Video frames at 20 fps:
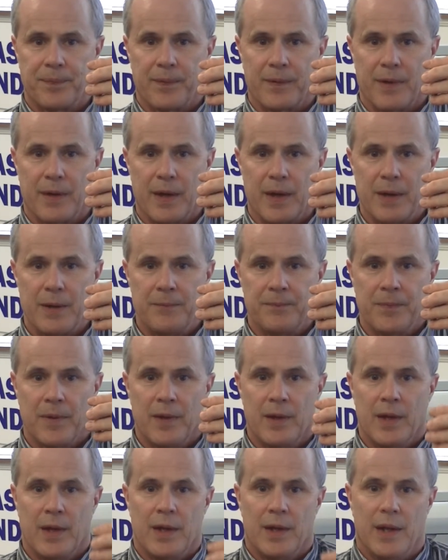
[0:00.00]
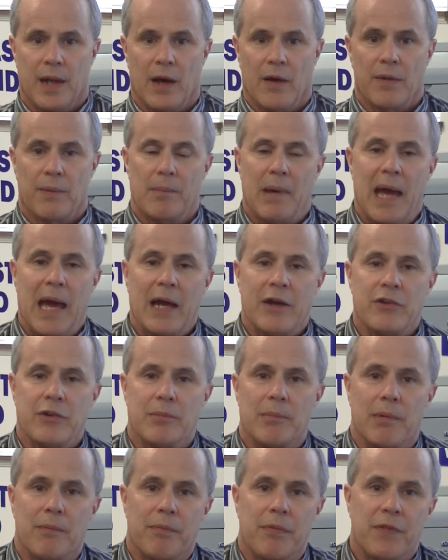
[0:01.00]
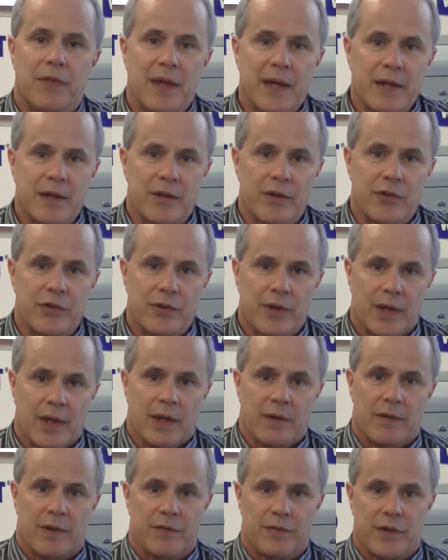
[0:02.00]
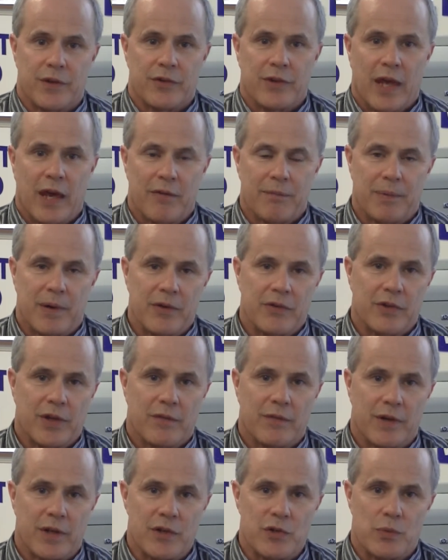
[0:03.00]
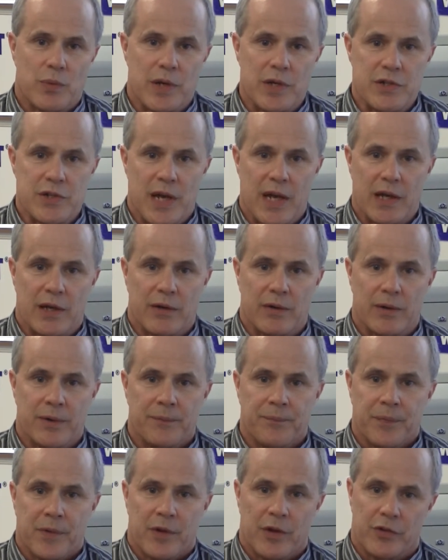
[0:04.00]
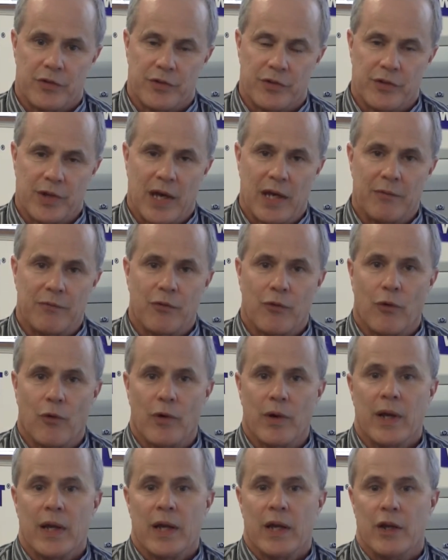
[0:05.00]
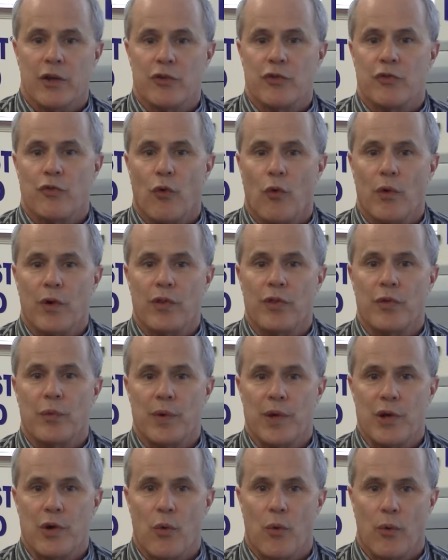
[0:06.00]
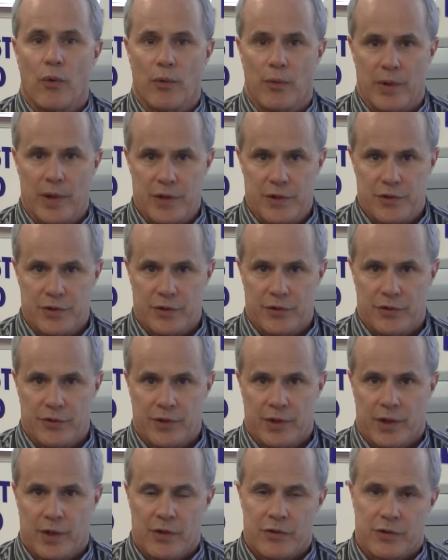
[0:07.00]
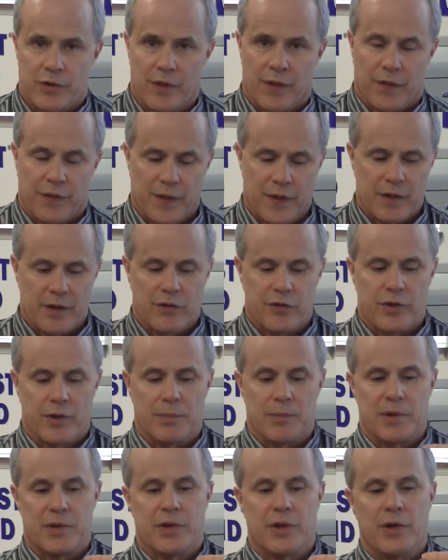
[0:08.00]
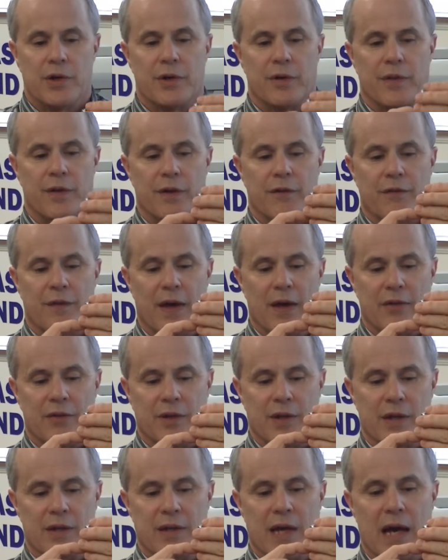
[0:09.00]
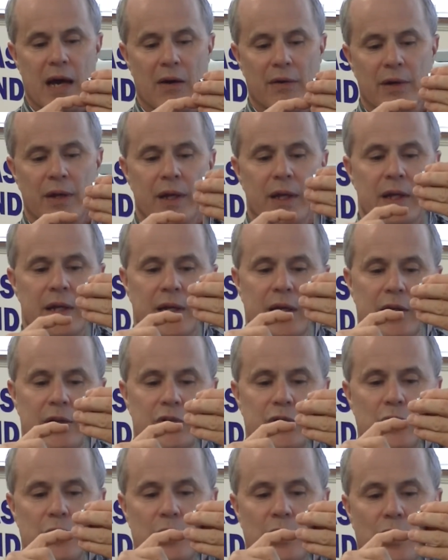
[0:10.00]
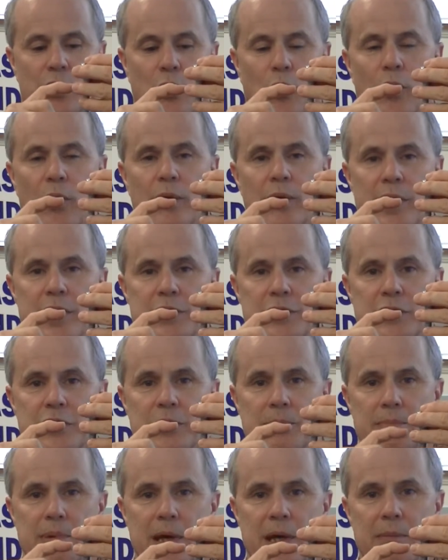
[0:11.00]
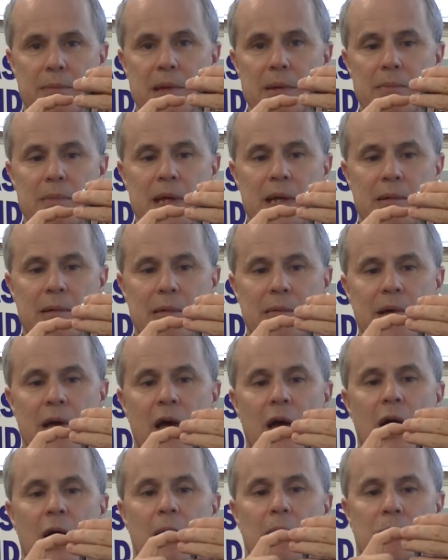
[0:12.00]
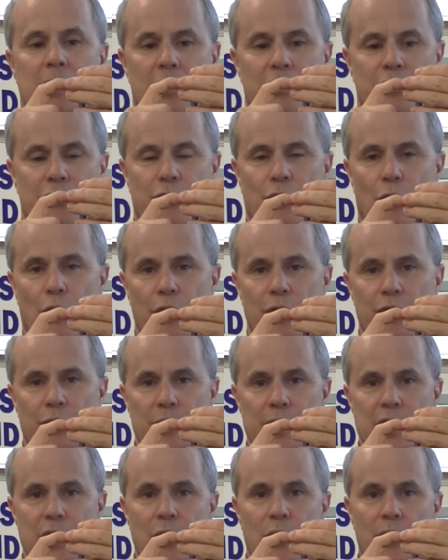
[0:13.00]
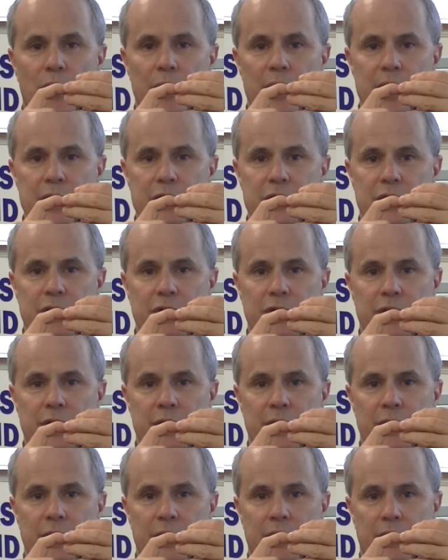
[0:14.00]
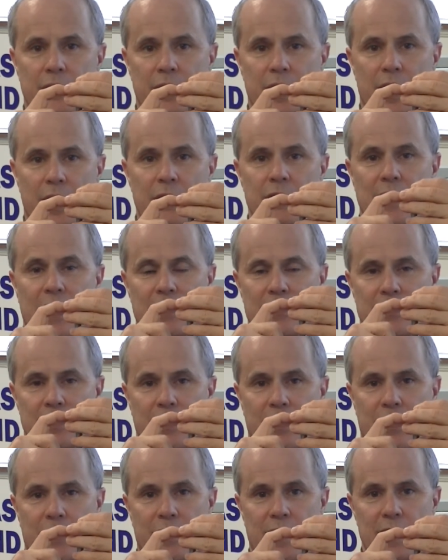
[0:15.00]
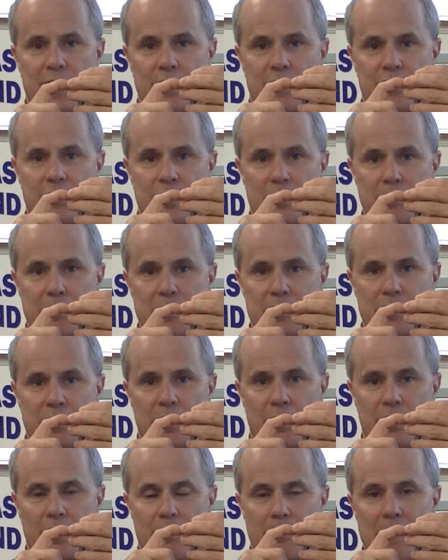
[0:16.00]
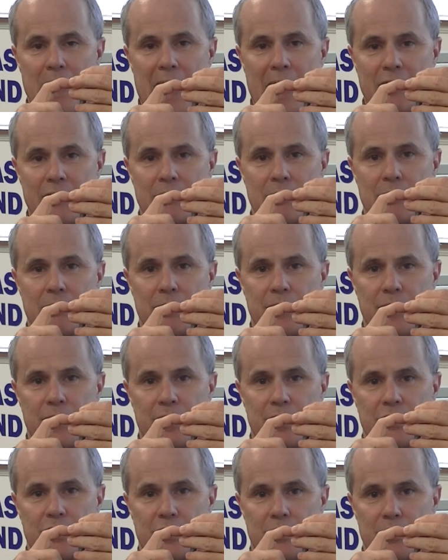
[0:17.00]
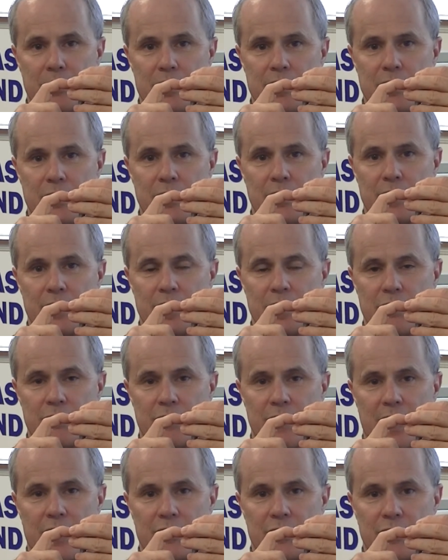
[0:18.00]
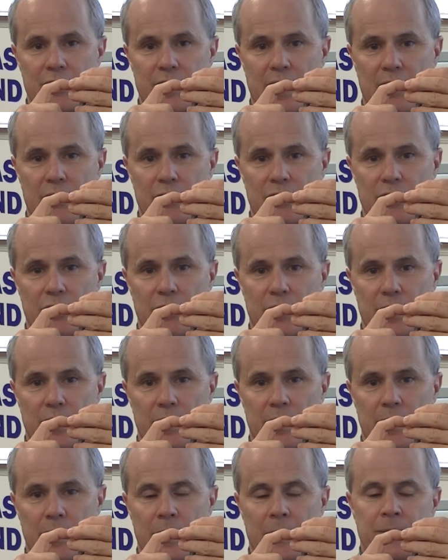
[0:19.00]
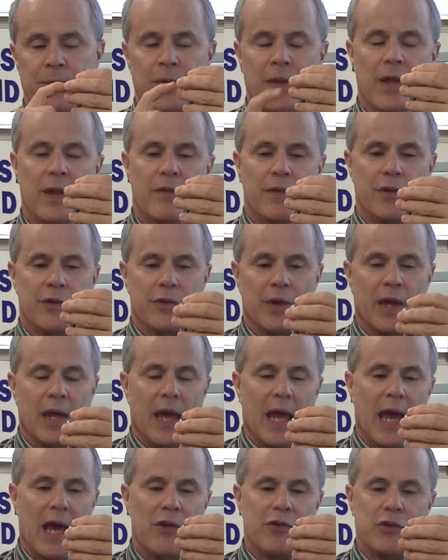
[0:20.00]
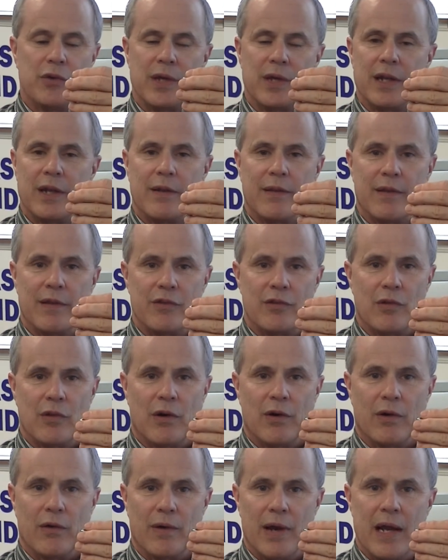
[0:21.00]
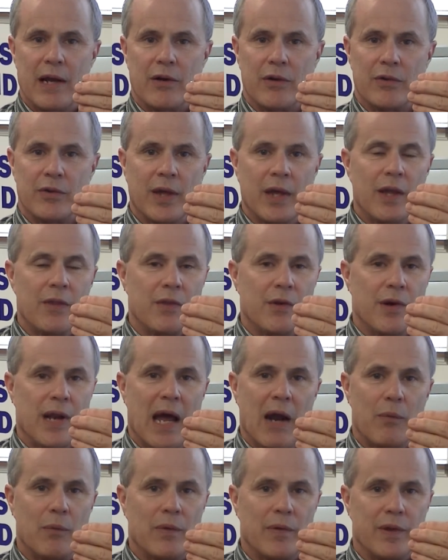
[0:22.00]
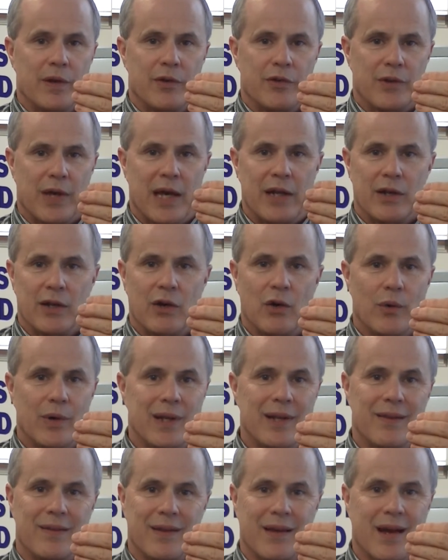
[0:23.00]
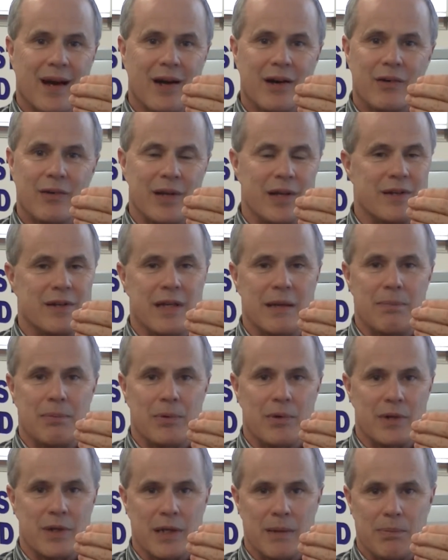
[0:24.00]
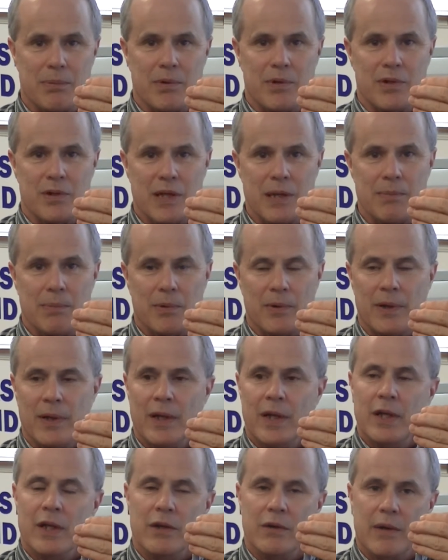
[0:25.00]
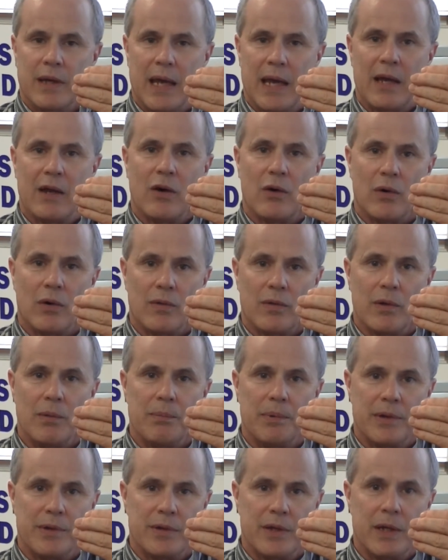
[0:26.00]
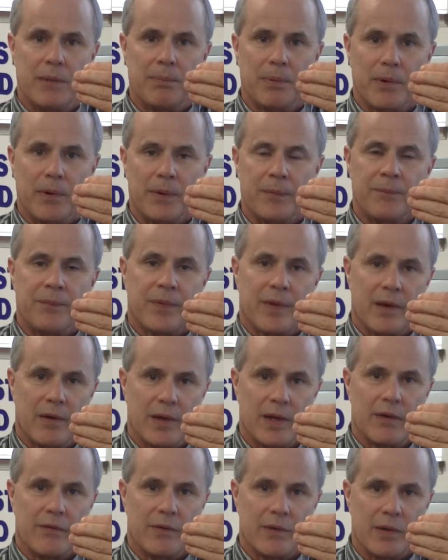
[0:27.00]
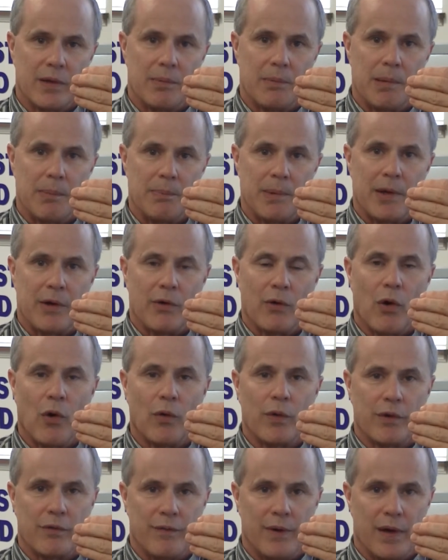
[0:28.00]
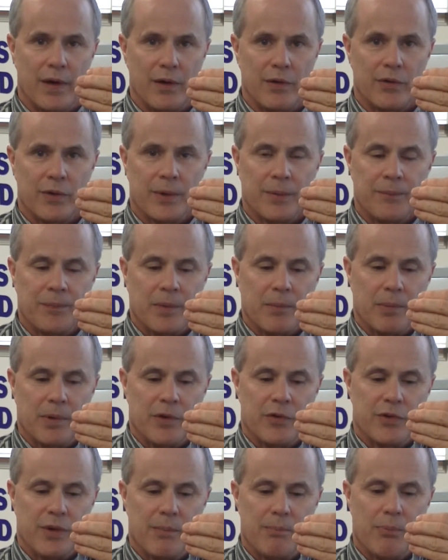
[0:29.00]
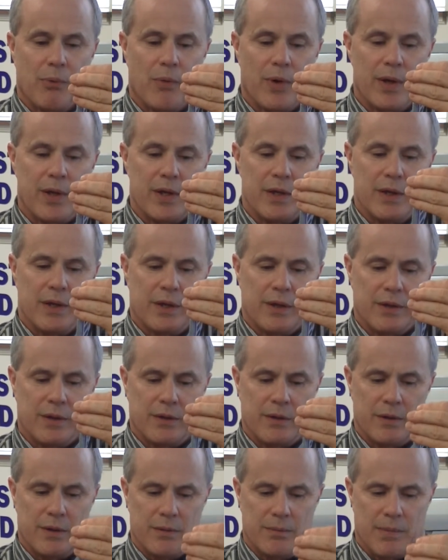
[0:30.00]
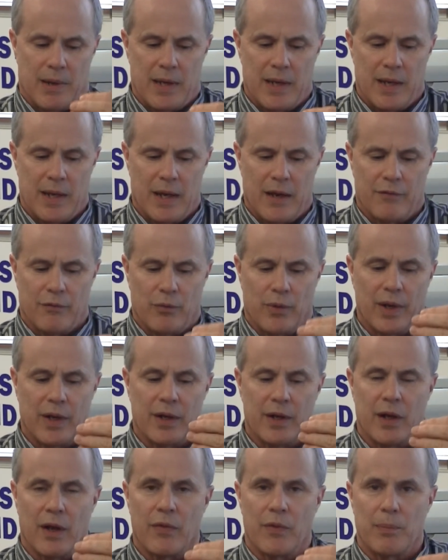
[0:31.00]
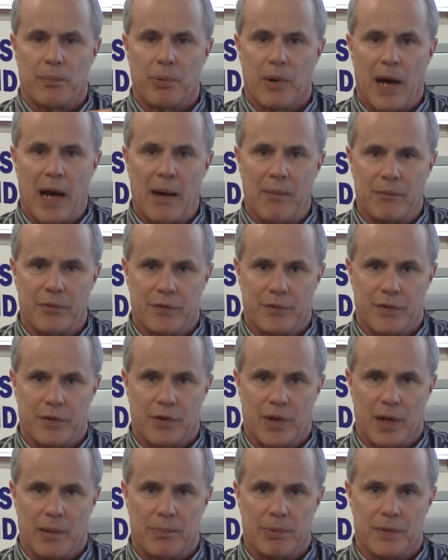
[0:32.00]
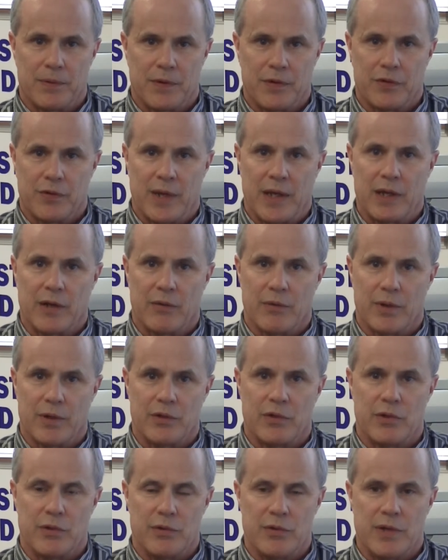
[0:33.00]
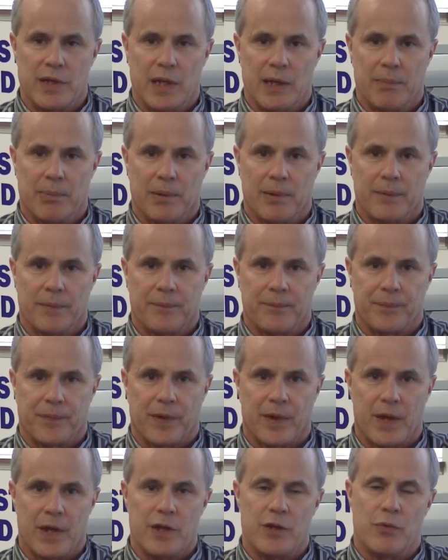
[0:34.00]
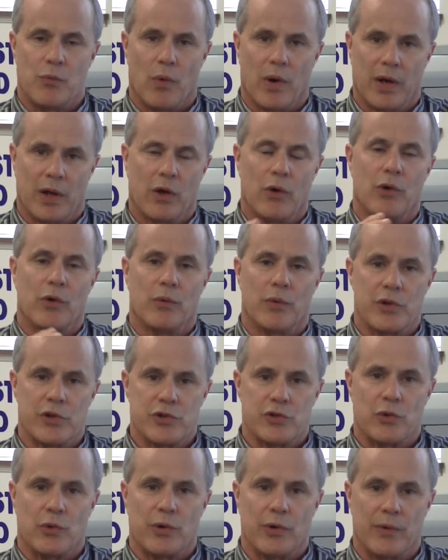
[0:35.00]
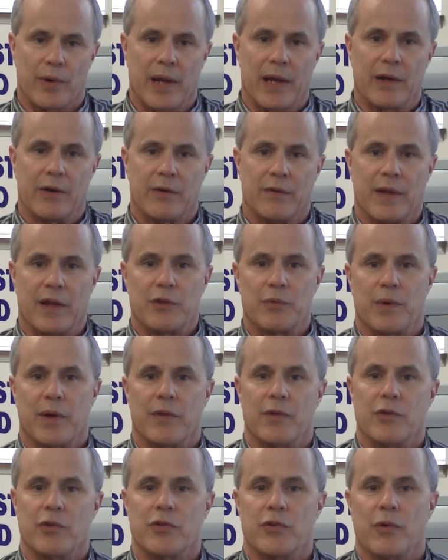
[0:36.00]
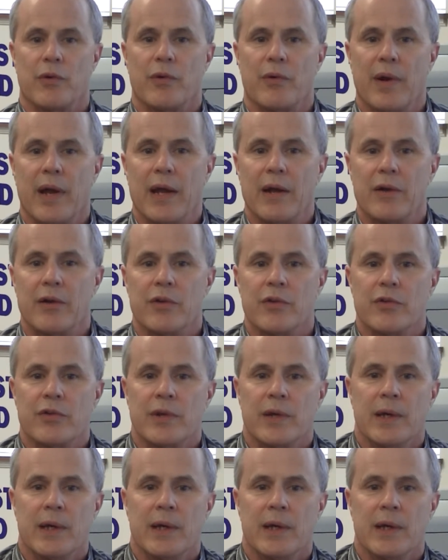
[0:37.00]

Okay? Now the maximum thickness that this 1/2 by 7 inch wedge anchor is designed for is 4 3/4 inches. So the thickness of the material that you're fastening down, you got 2 1/4 inches embedment minimum plus 4 3/4 inches. Okay, that's the thickness of the material, maximum thickness of the material that you can fasten down to it. As you get into these longer anchors, they're not really designed to go into the concrete deeper and deeper and deeper. You can go a little bit deeper, and that'll give you a little bit better holding values. But at some point, you might run into other problems if you try to put this anchor in too deep. Okay, you want to go to a shorter anchor. That's why there's shorter anchors.